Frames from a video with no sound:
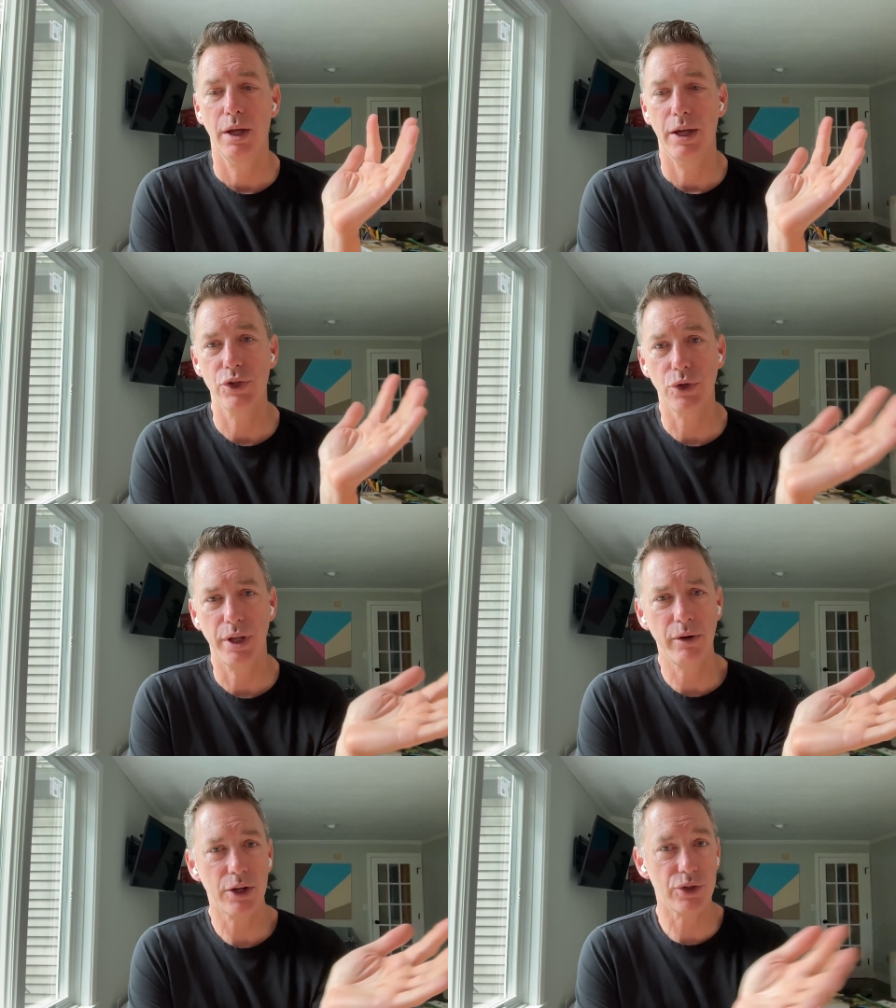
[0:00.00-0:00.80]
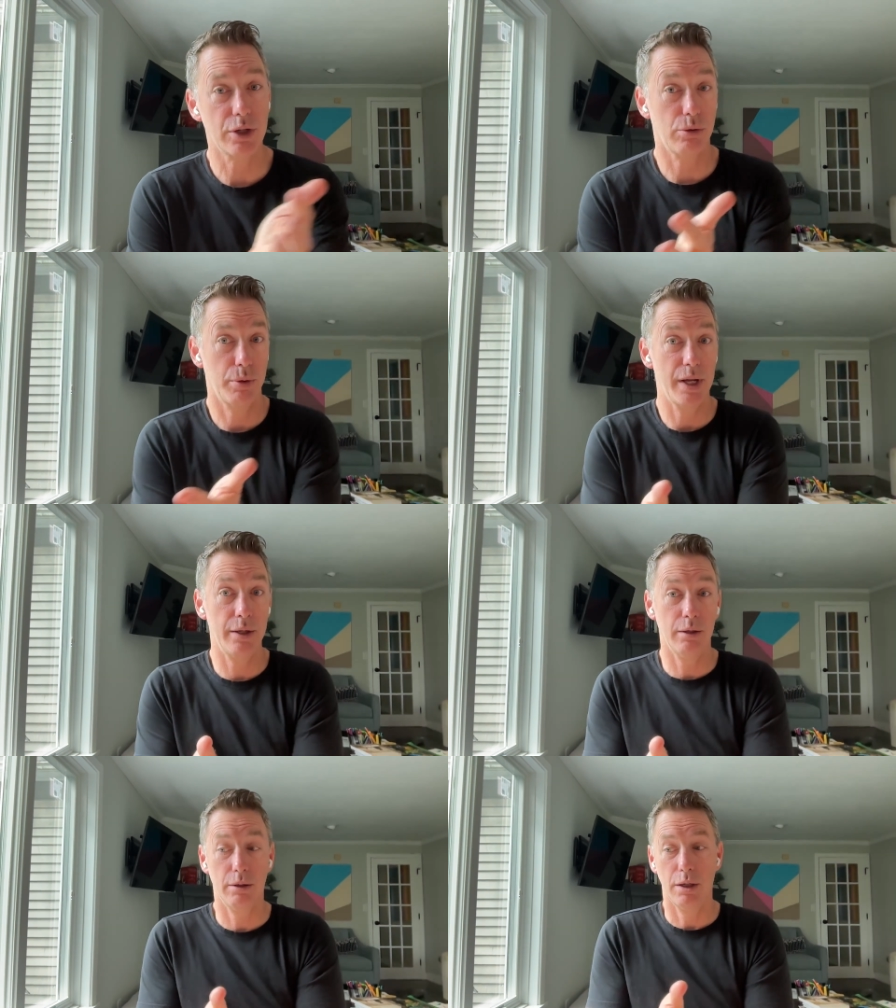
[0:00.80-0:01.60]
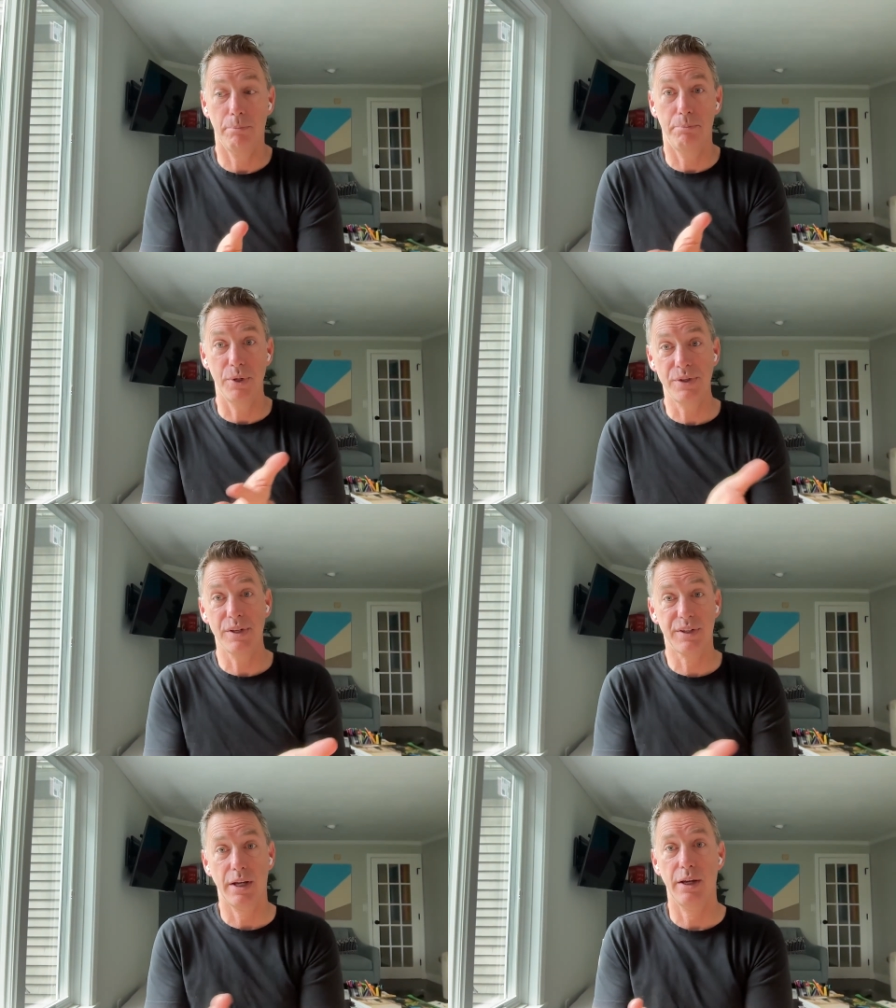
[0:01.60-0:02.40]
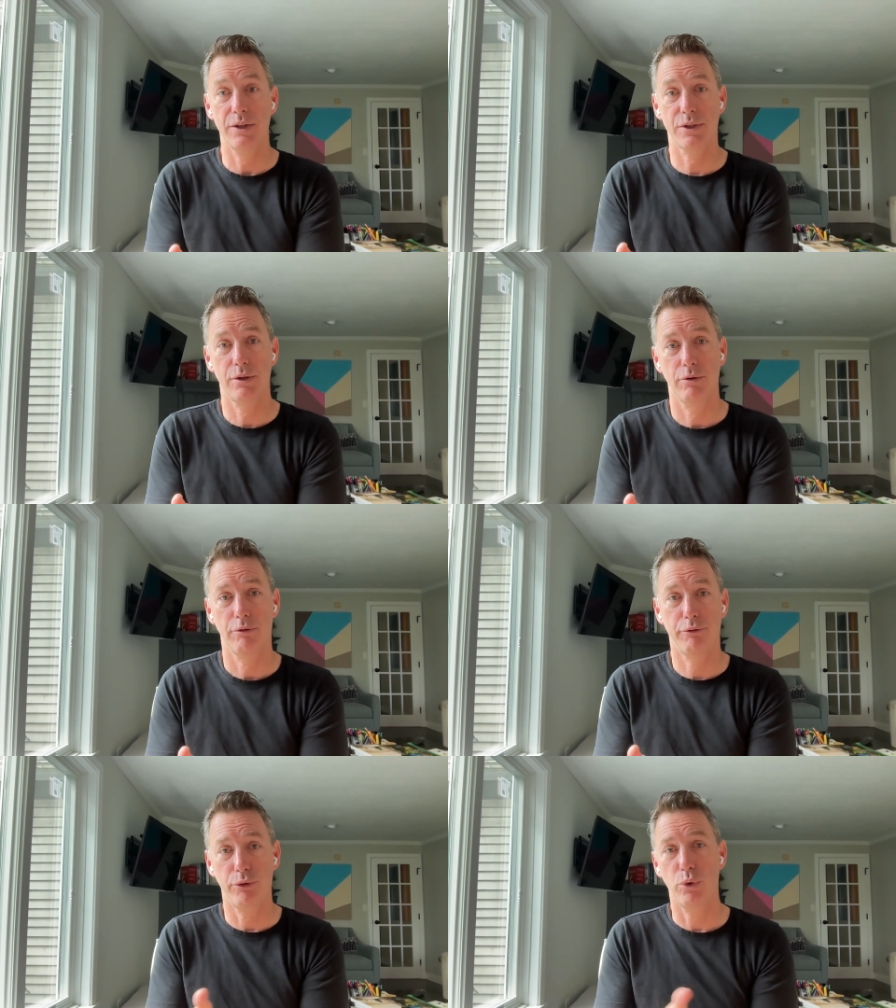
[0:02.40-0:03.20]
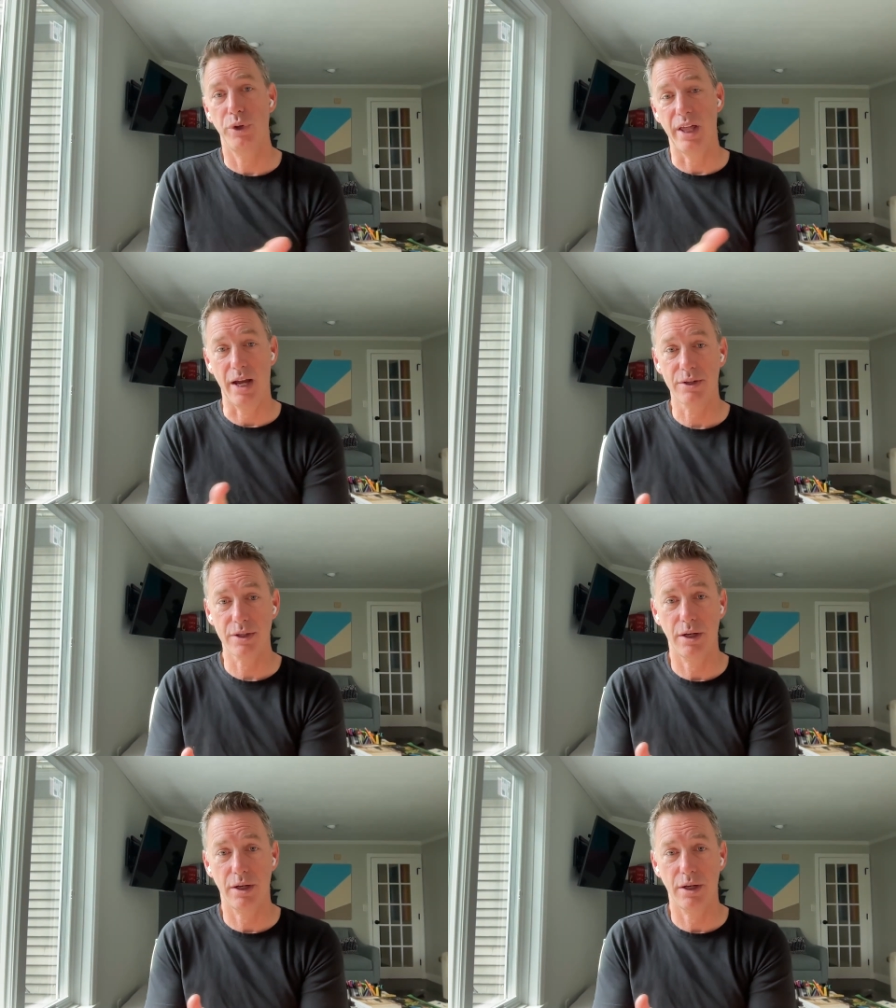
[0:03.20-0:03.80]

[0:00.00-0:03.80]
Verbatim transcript: And so they're actually creating a business case for that.